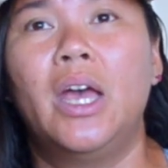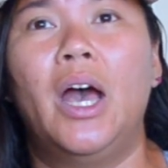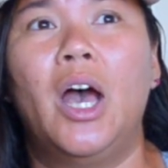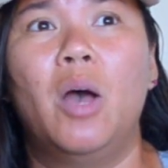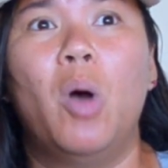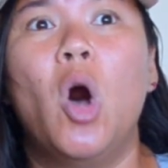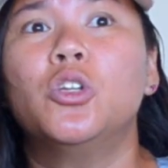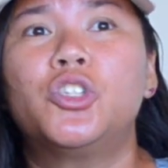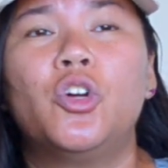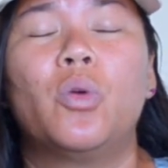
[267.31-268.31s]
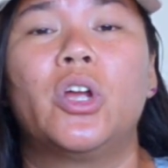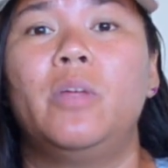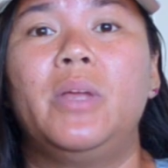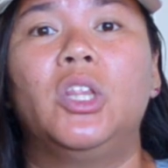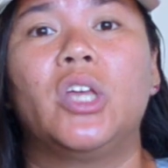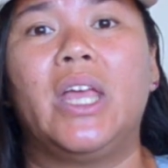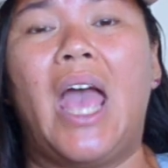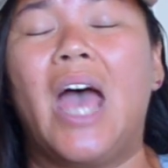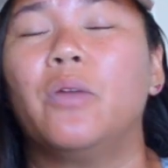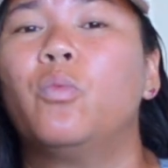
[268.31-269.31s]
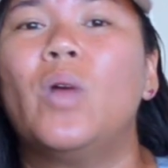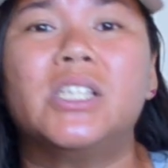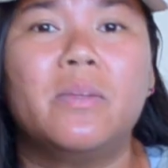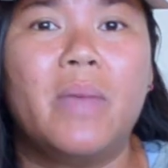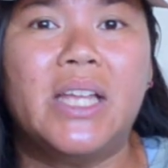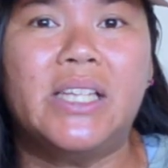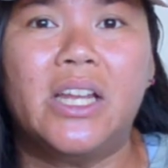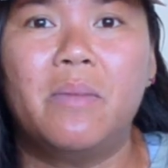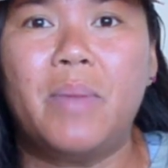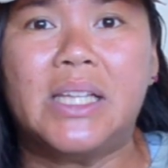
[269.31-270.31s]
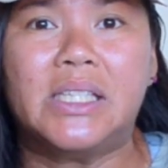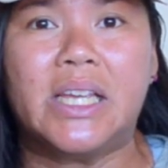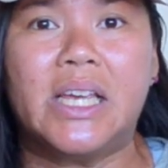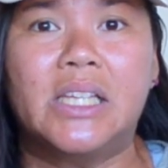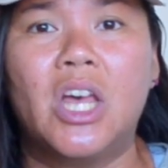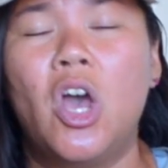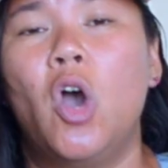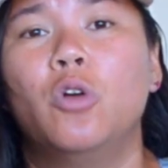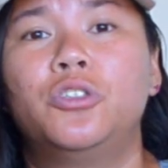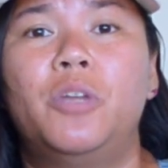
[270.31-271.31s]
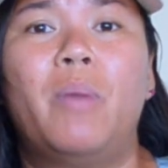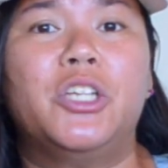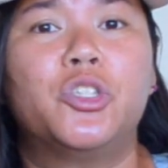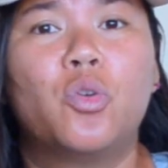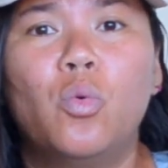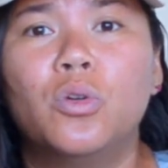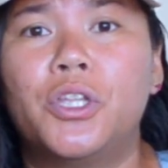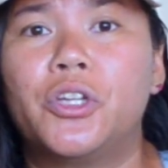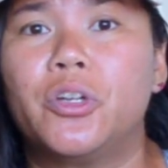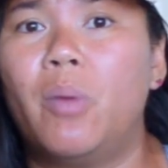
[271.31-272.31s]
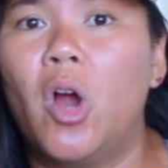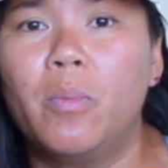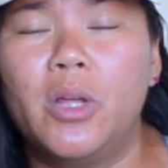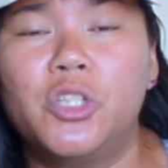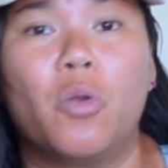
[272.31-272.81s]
Also, we're going to be looking at resume databases hosted by schools and their departments,